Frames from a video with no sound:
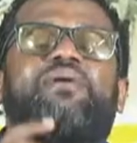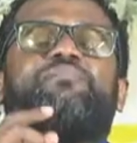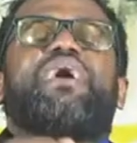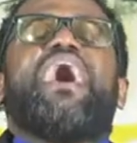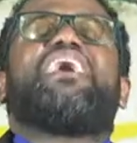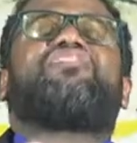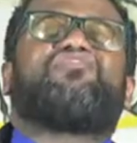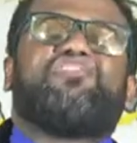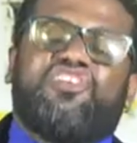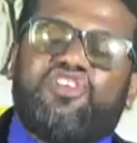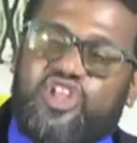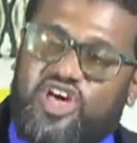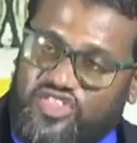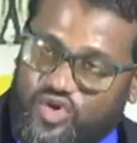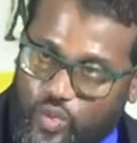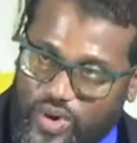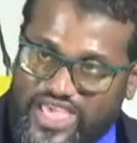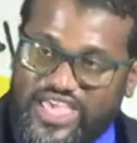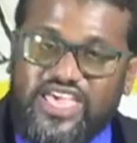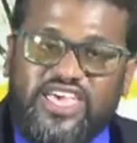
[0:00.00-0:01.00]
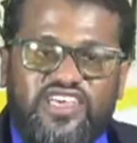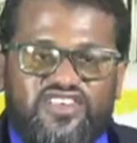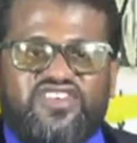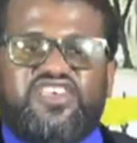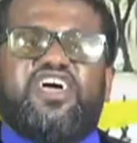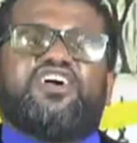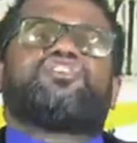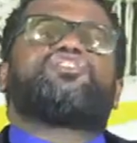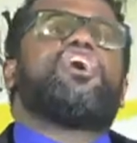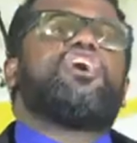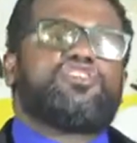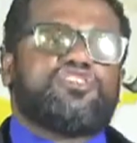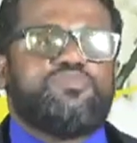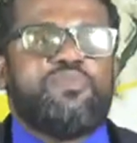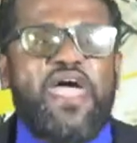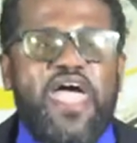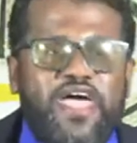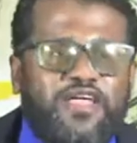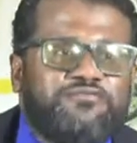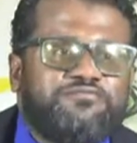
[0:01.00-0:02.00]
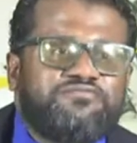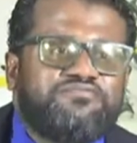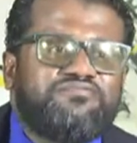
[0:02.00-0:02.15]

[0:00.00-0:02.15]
me ask it another way. Is he a church man?